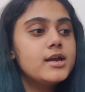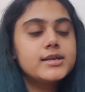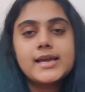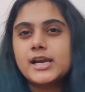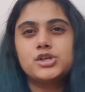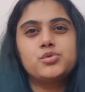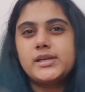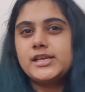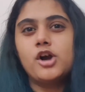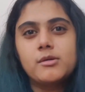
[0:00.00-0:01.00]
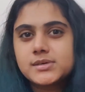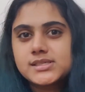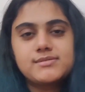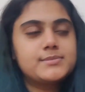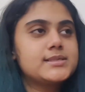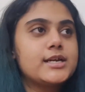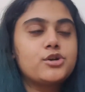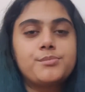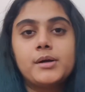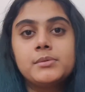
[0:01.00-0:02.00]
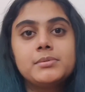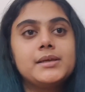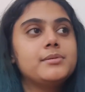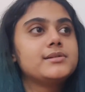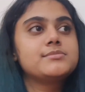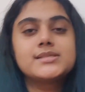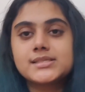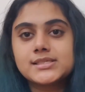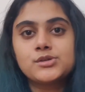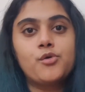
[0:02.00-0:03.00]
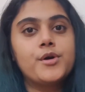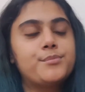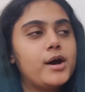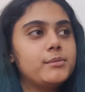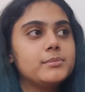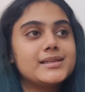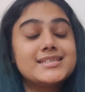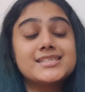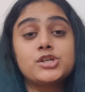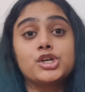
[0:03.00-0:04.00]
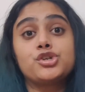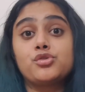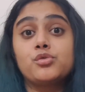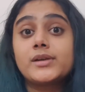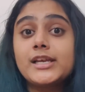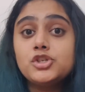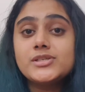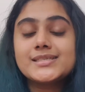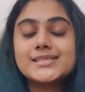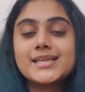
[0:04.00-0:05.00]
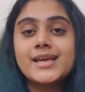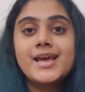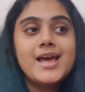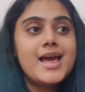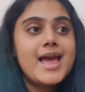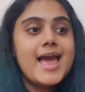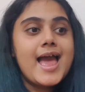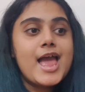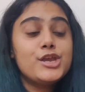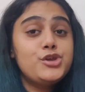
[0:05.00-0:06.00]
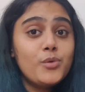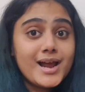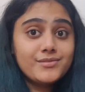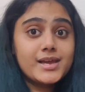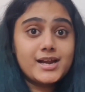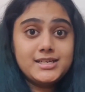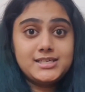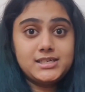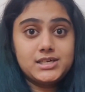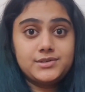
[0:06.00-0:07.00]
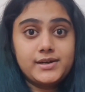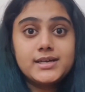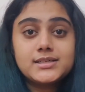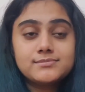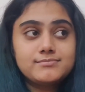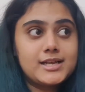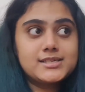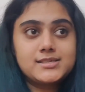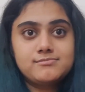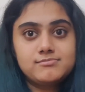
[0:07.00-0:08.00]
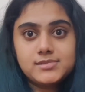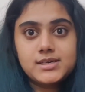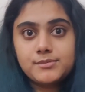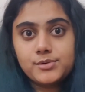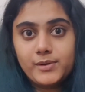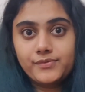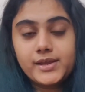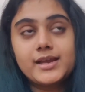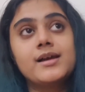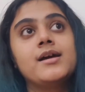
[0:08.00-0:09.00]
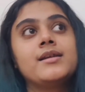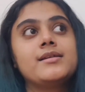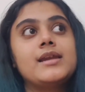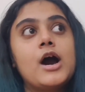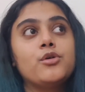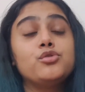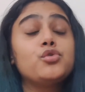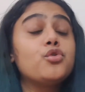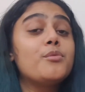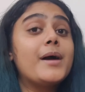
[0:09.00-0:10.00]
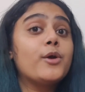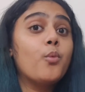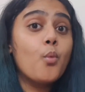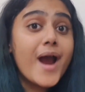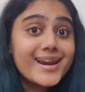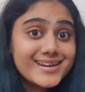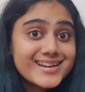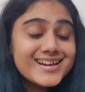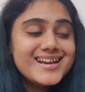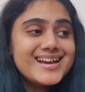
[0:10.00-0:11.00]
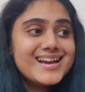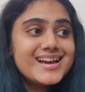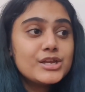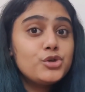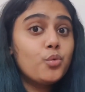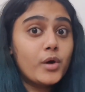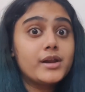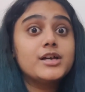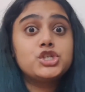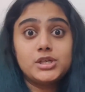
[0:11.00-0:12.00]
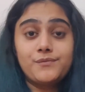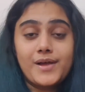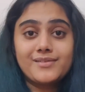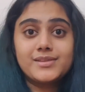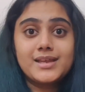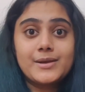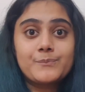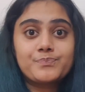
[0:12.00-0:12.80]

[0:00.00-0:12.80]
get into e-commerce website, or probably build a business, or probably start your own agency. You have that idea, right? That's the number one thing. Now you know by when you want to achieve that thing.